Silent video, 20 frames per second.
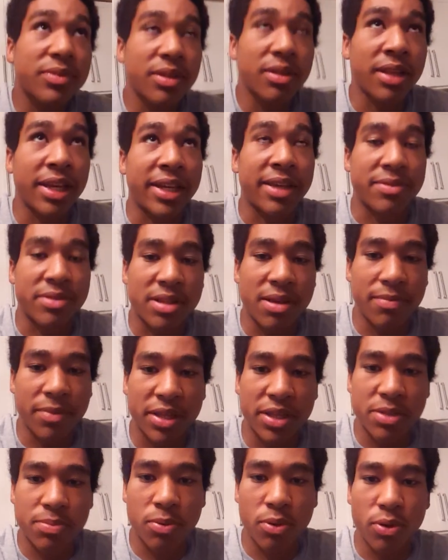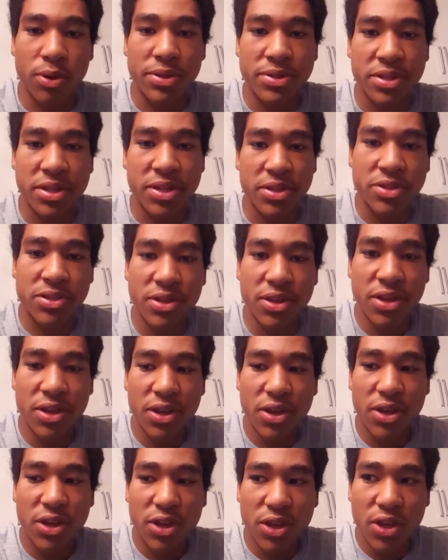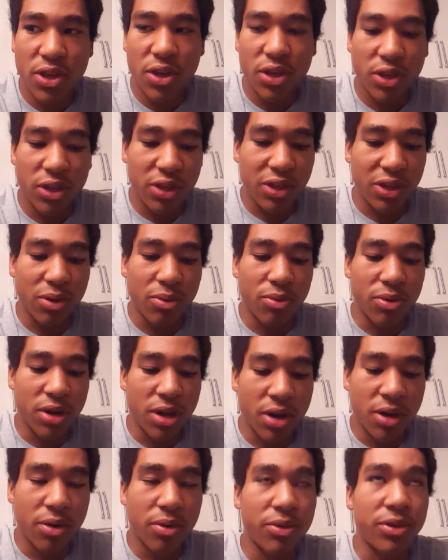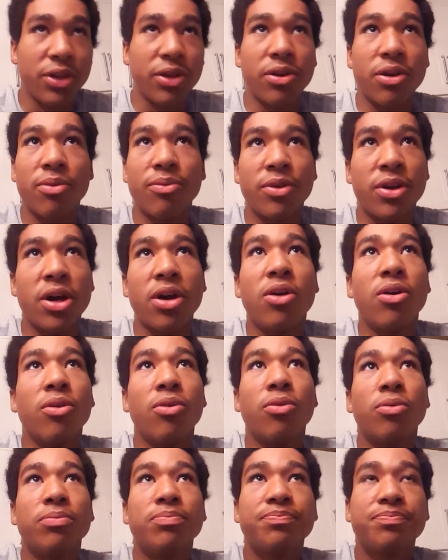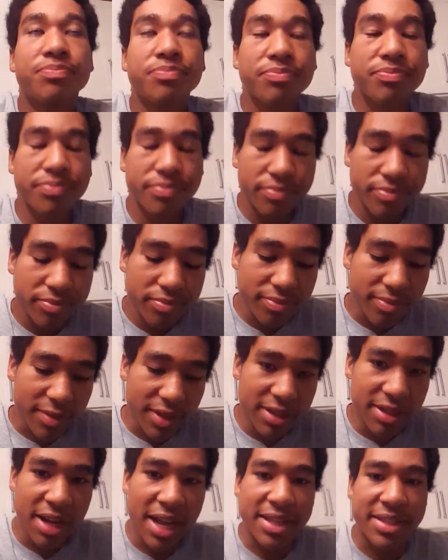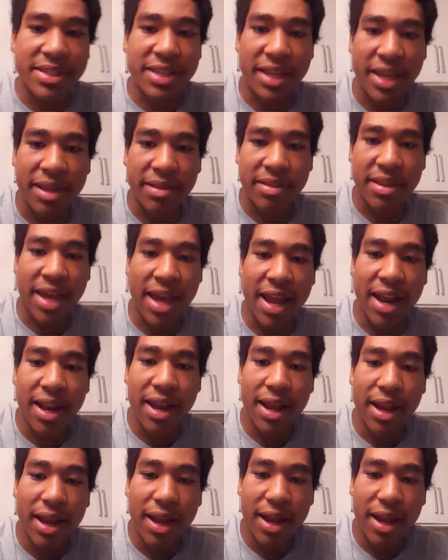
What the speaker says: Like if something is poisonous, you don't know not to eat that.